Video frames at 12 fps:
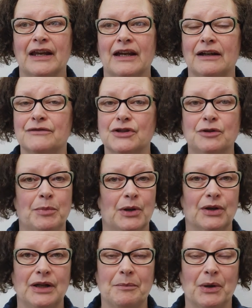I have two
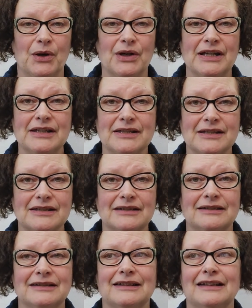poorly boys.
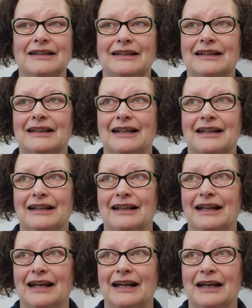
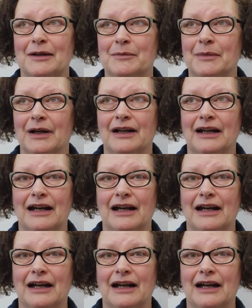I've